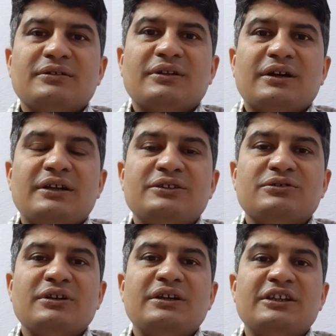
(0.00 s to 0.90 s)
that
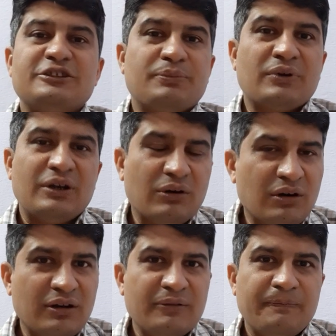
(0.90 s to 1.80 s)
insulin, lispro and
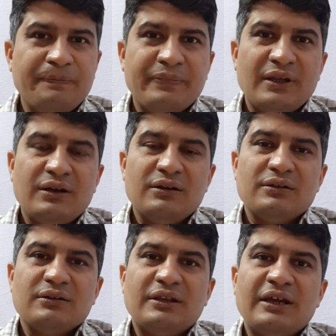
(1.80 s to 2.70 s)
all,
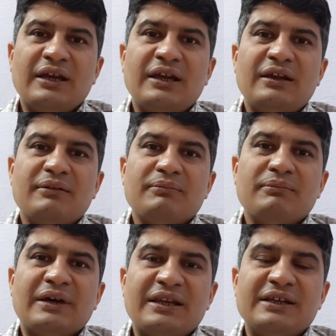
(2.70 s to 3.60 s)
they
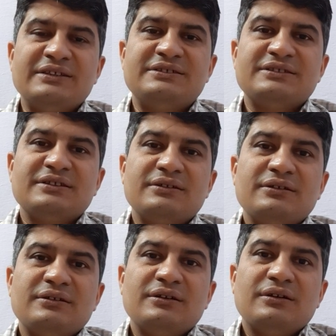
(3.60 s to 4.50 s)
manage
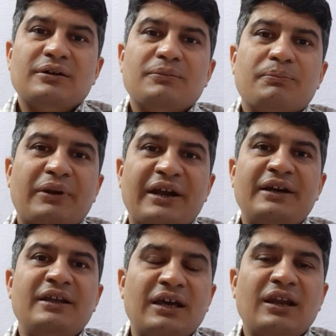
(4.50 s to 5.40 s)

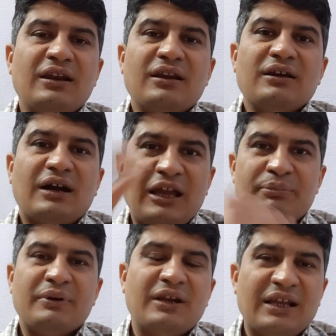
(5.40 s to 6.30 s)
prandial
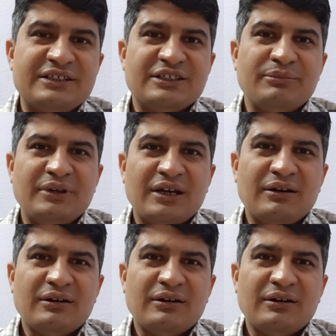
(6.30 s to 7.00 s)
hyperglycemia.